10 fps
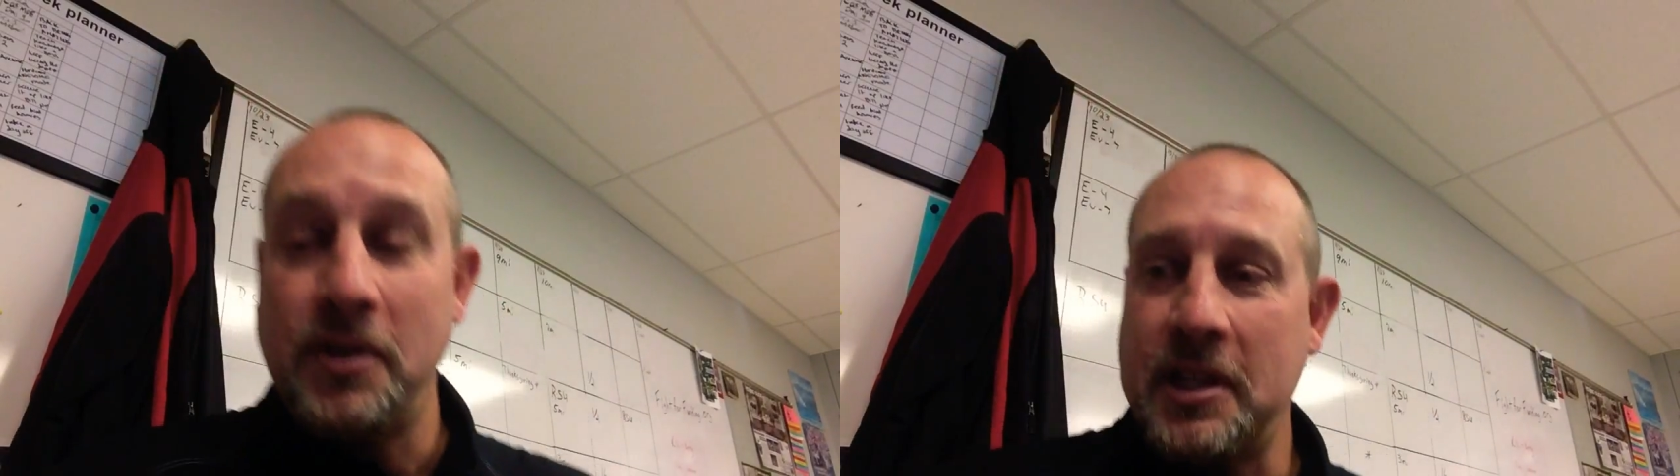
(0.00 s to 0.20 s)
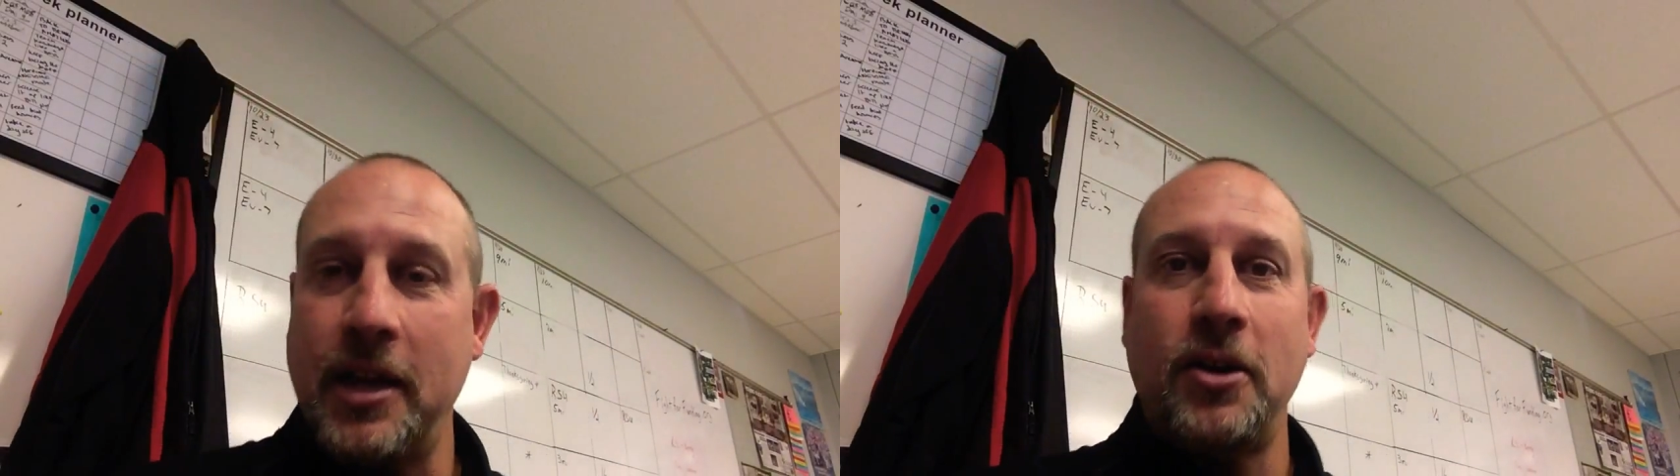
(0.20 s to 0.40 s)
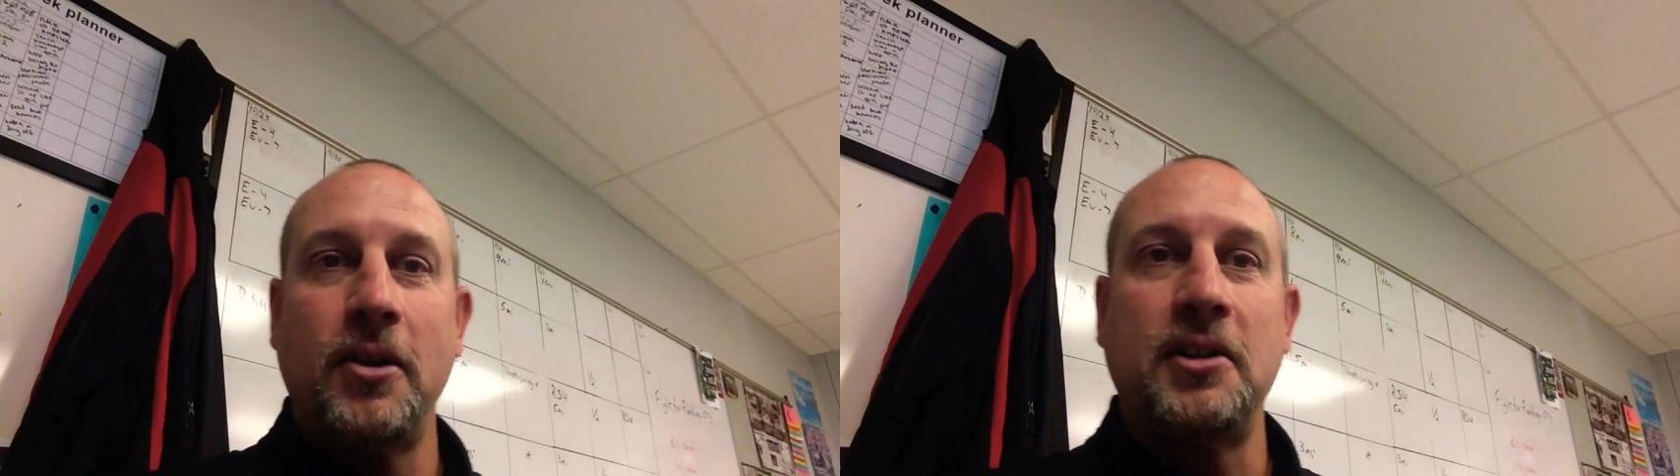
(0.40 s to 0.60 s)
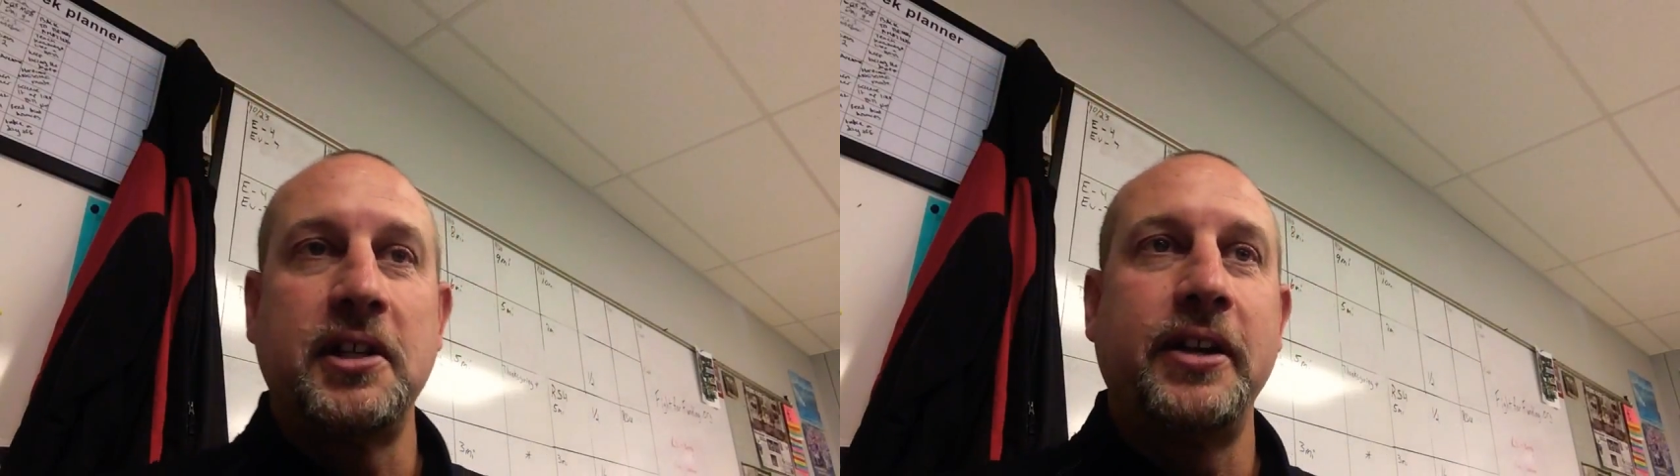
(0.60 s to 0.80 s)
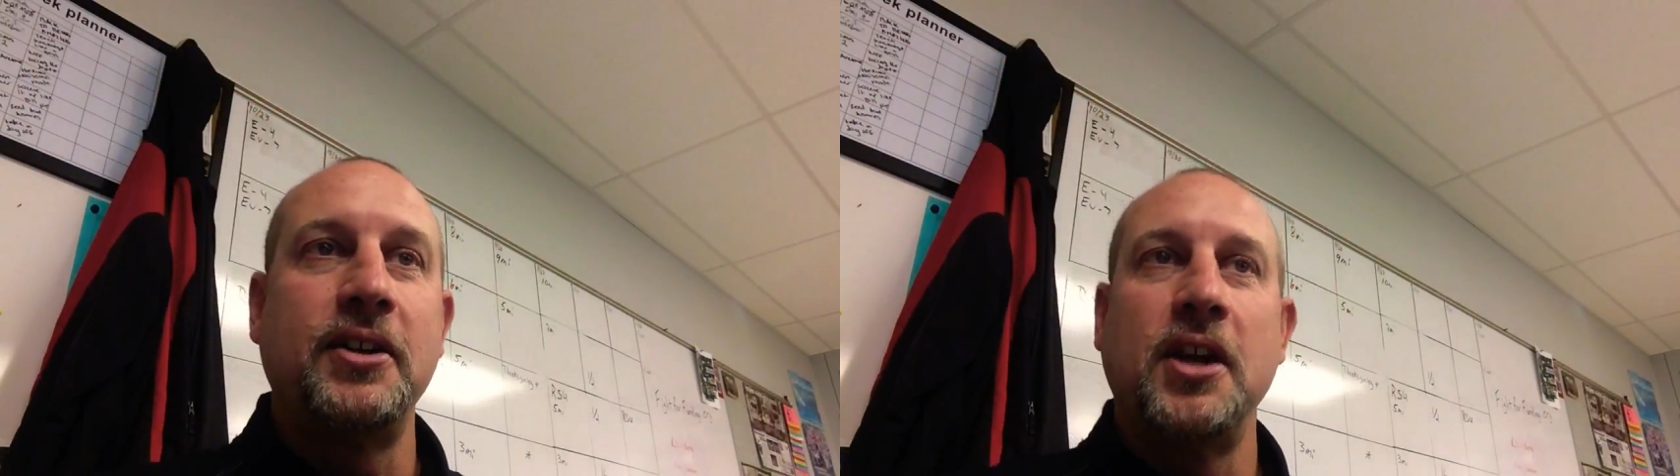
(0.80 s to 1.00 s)
It's kind of hard to
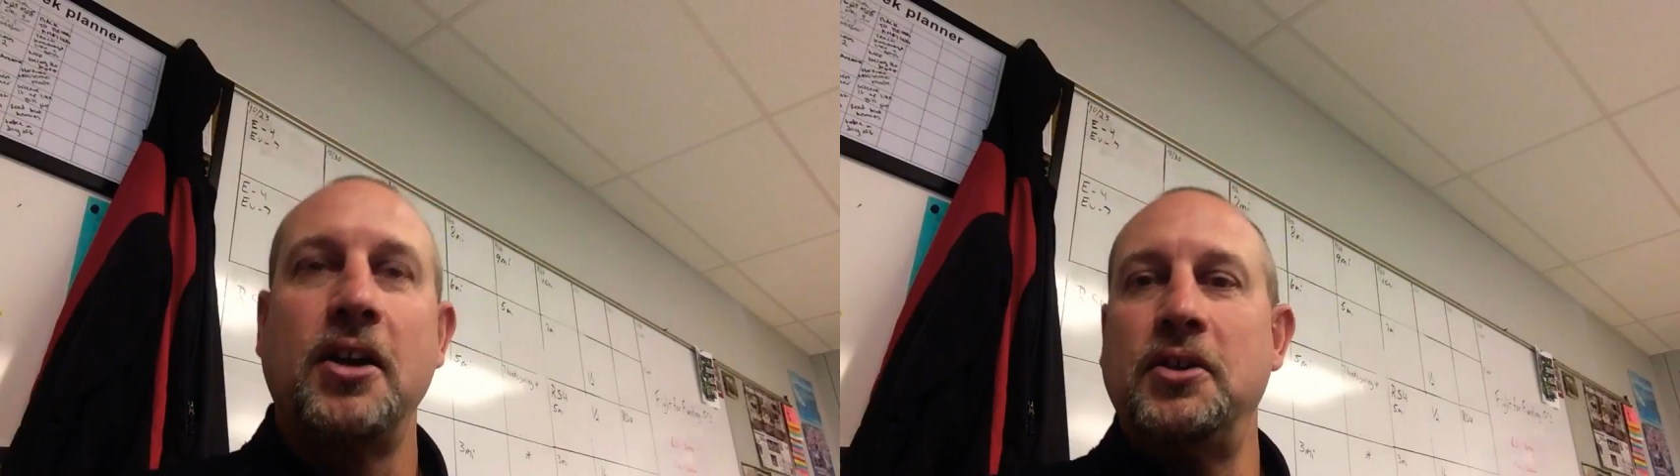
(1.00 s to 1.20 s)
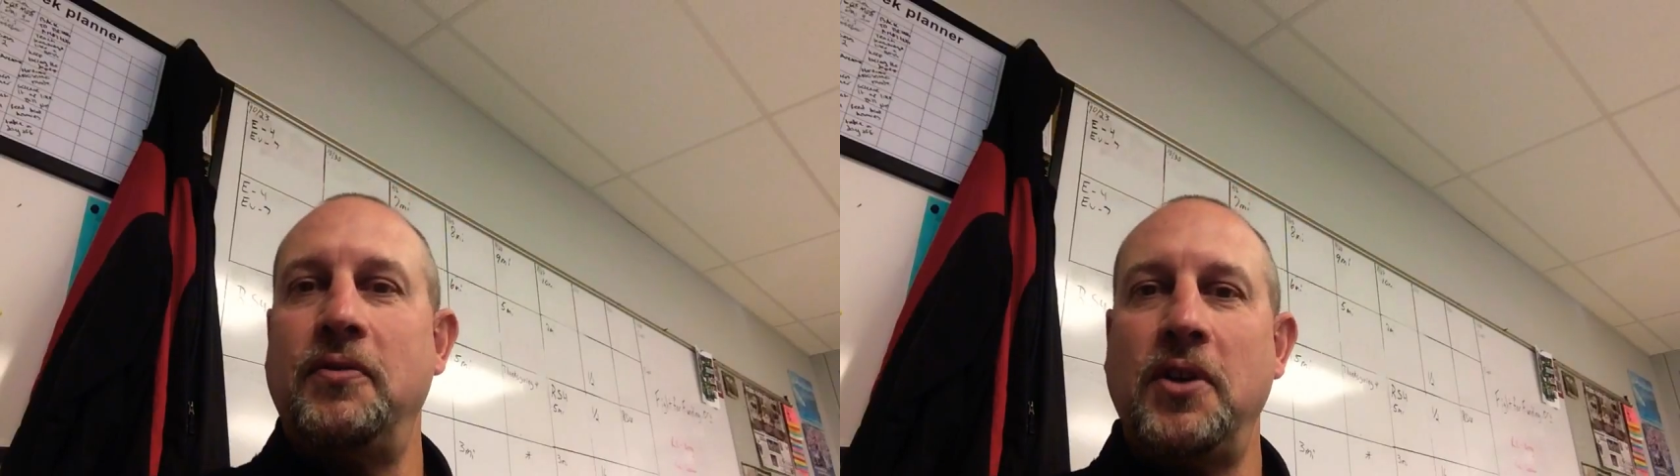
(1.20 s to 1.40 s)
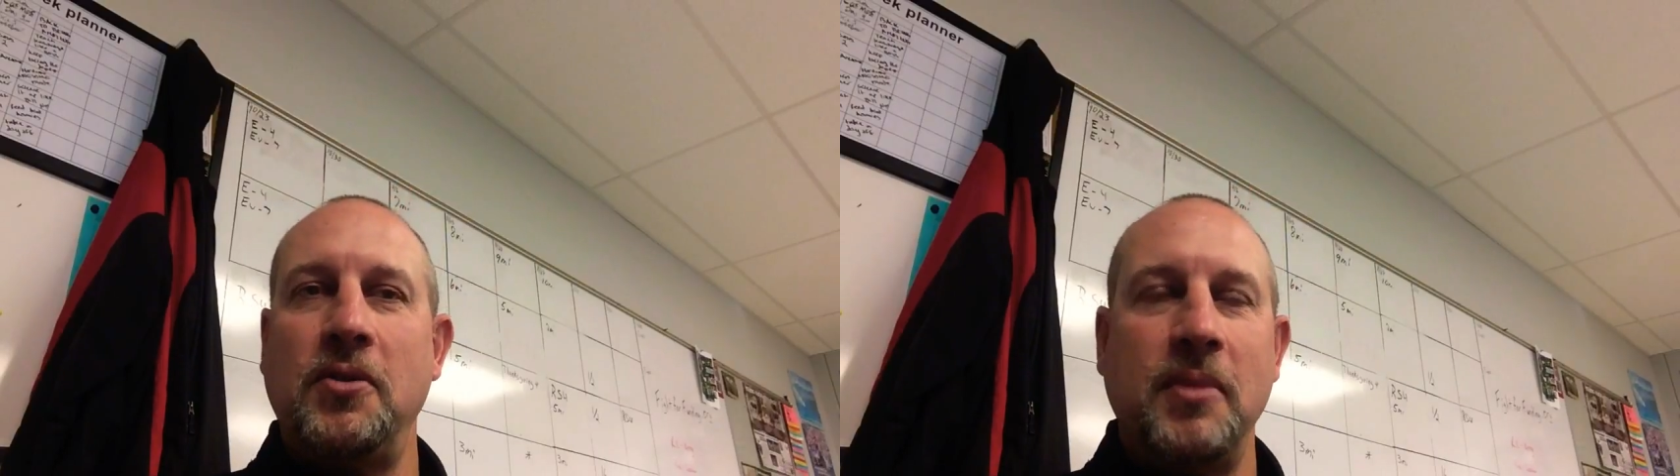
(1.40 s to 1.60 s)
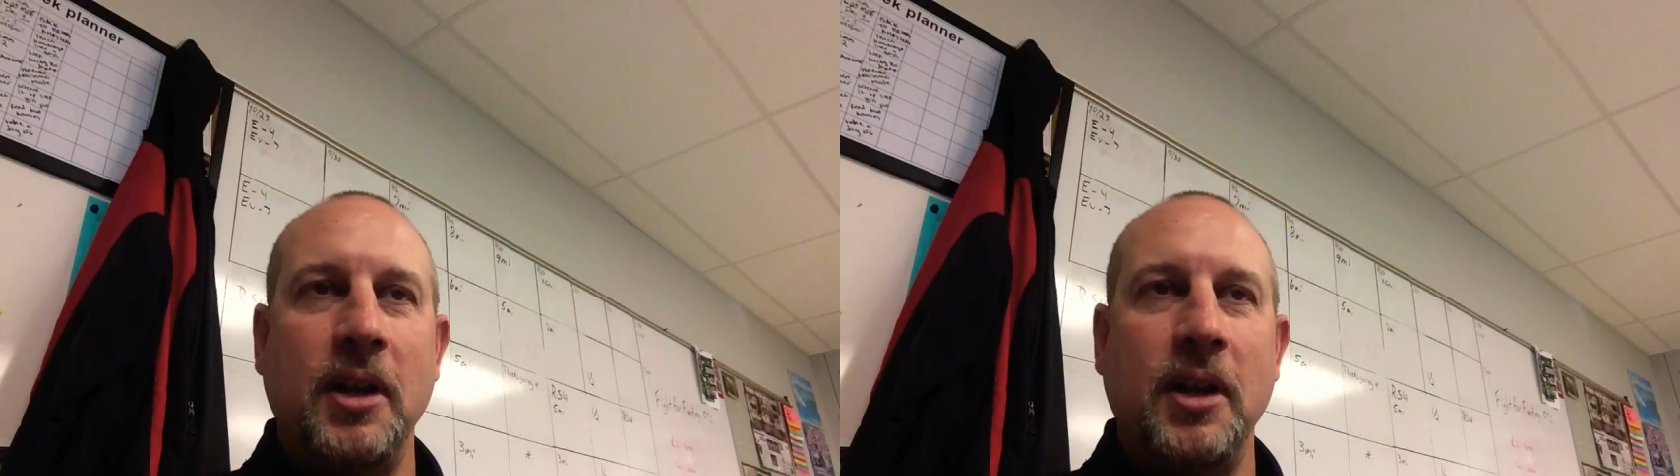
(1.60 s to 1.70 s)
sit here and talk to a phone,